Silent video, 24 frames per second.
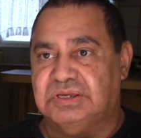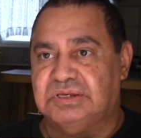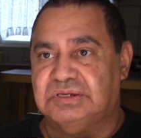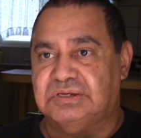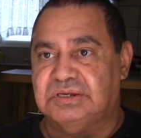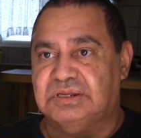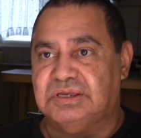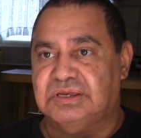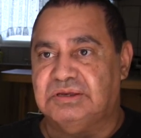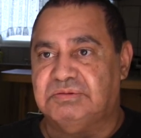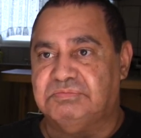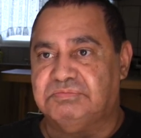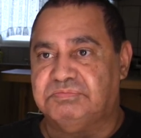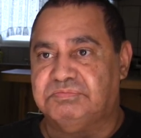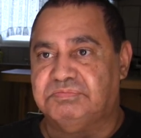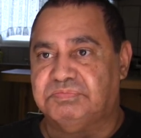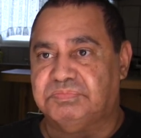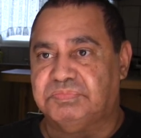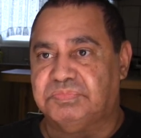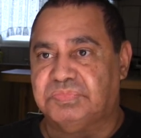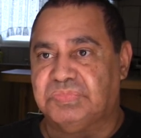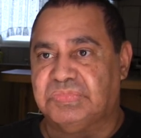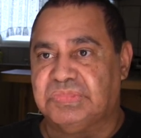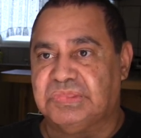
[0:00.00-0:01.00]
And um,
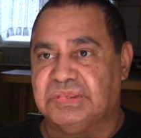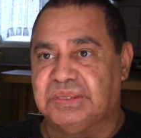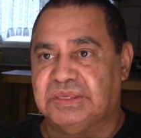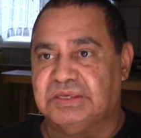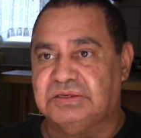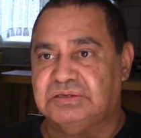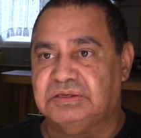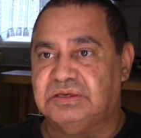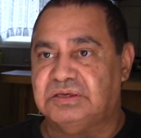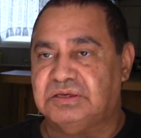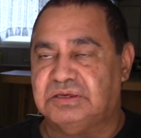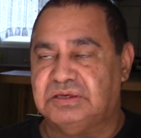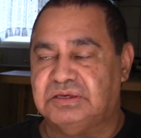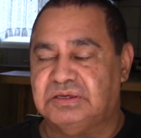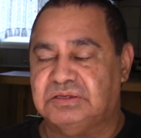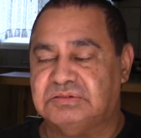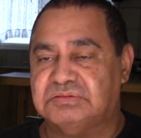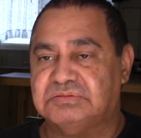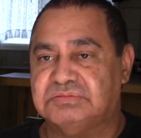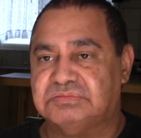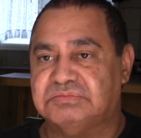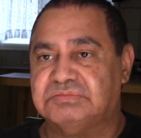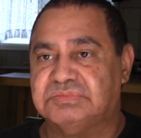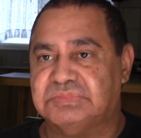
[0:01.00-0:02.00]
yeah,
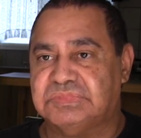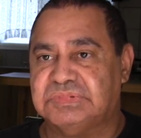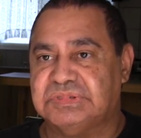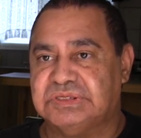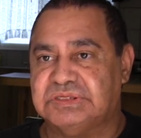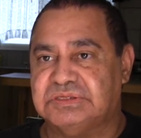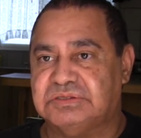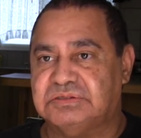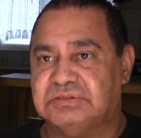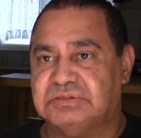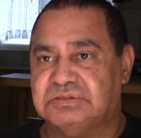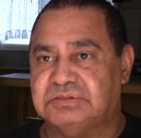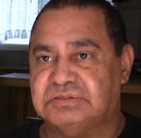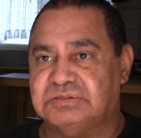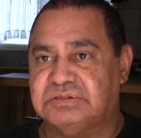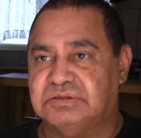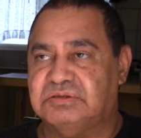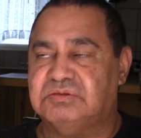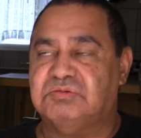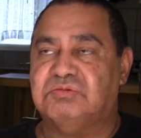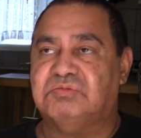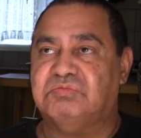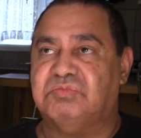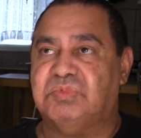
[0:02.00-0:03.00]

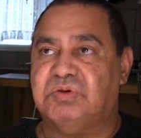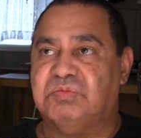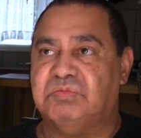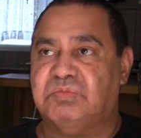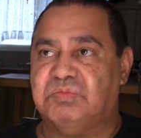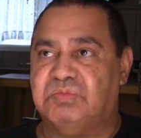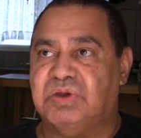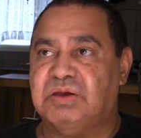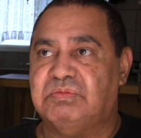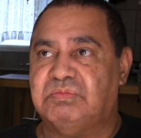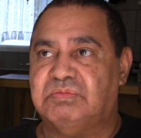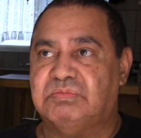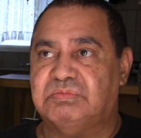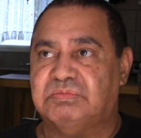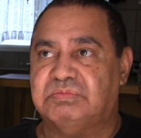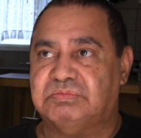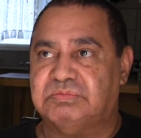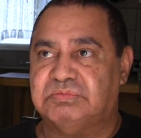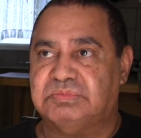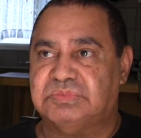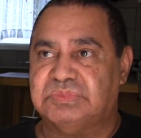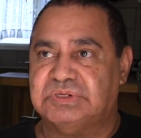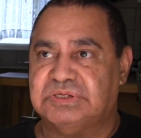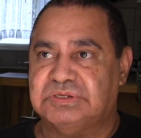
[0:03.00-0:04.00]
too, my mum
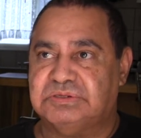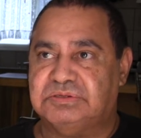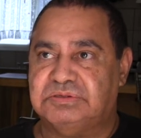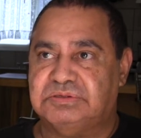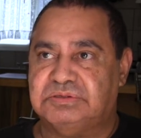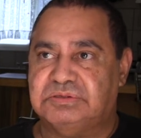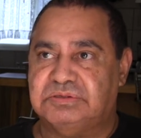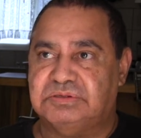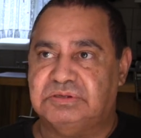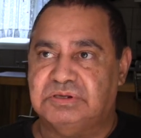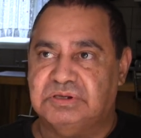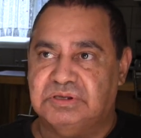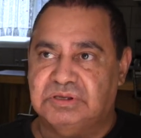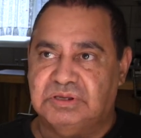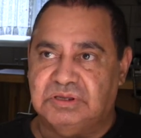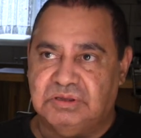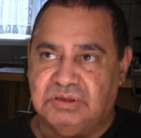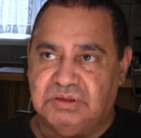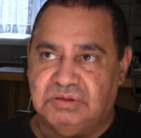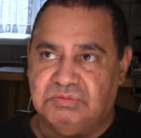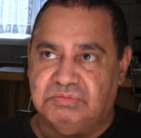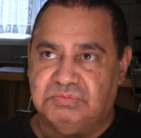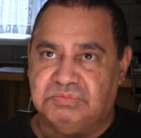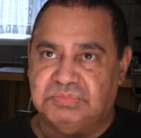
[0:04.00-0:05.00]

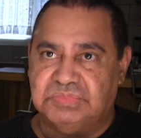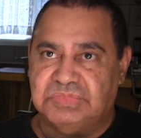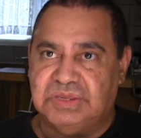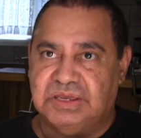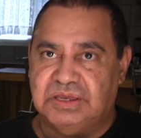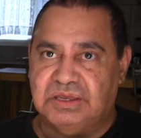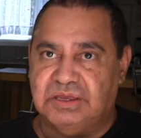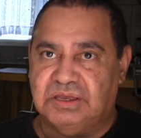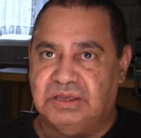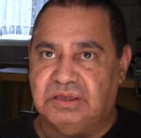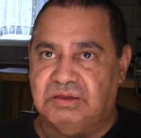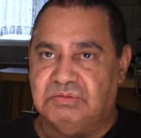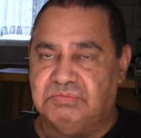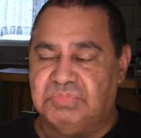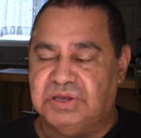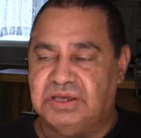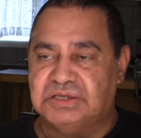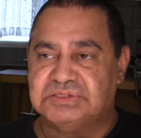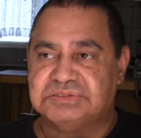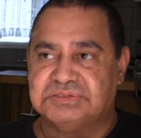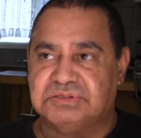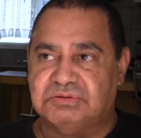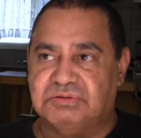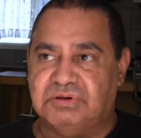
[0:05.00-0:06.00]
uh,
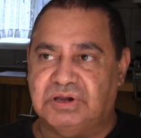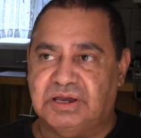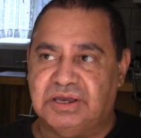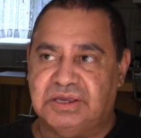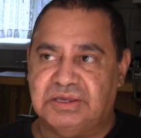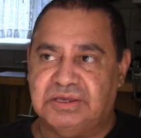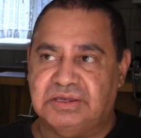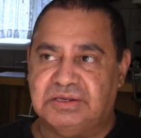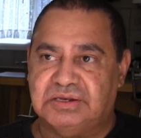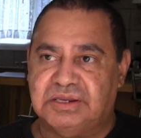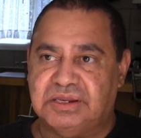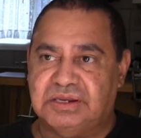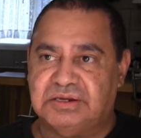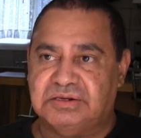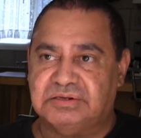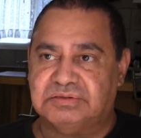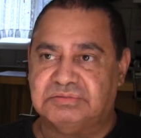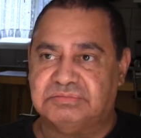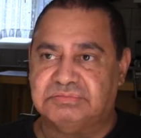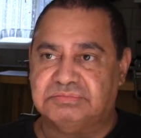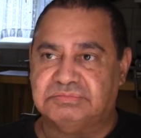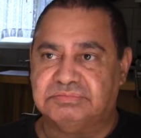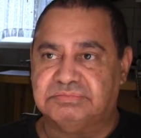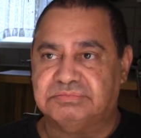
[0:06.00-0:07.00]
passed away and
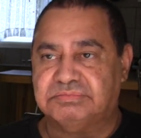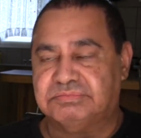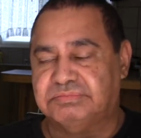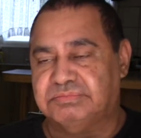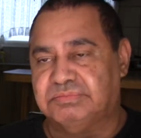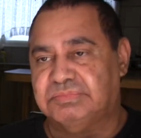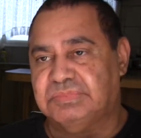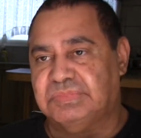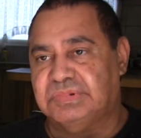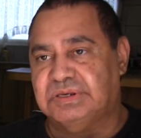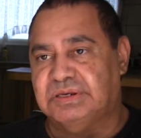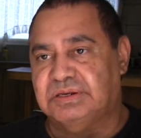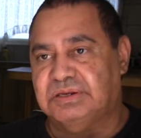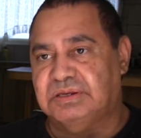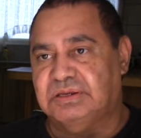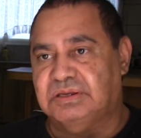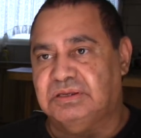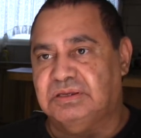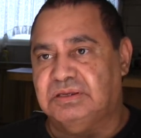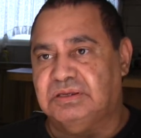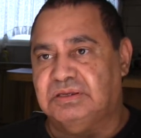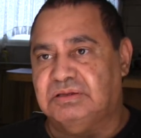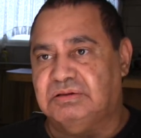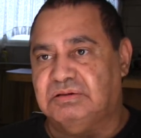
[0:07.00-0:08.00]
then
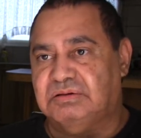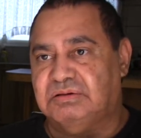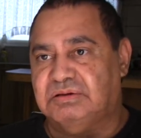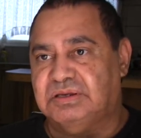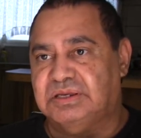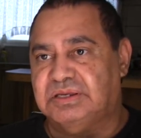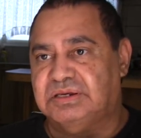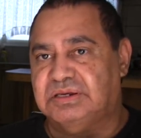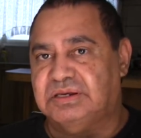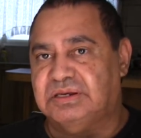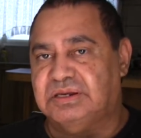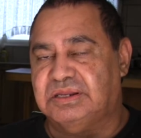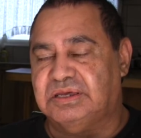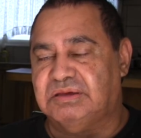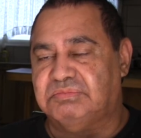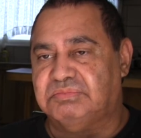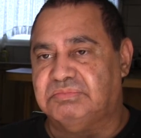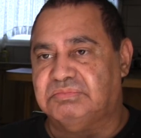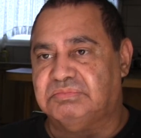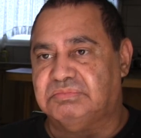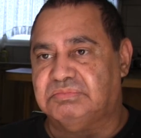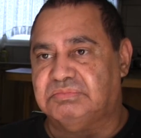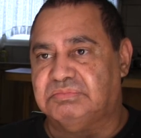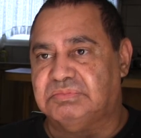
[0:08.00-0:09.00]
I ended up,
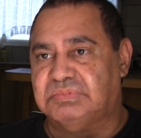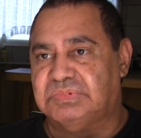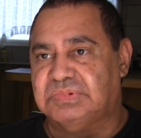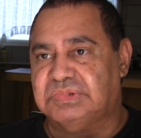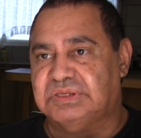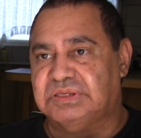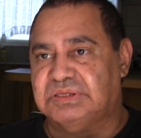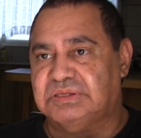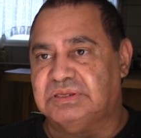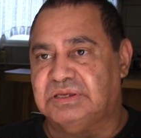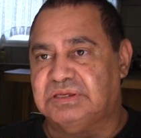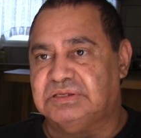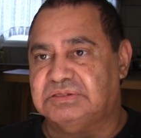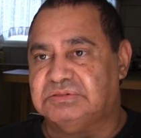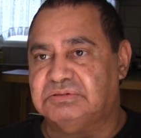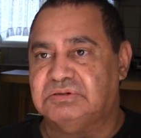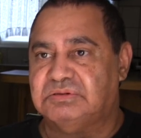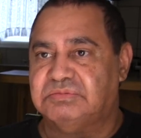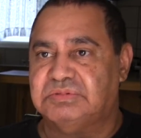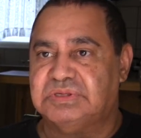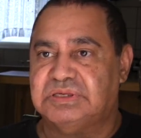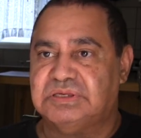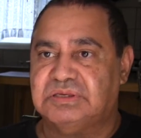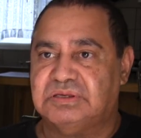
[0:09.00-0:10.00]
they
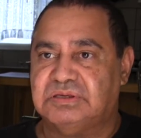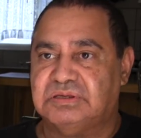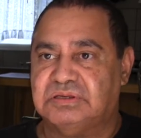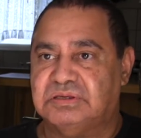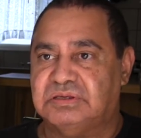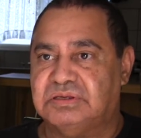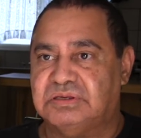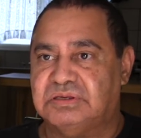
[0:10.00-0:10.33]
took me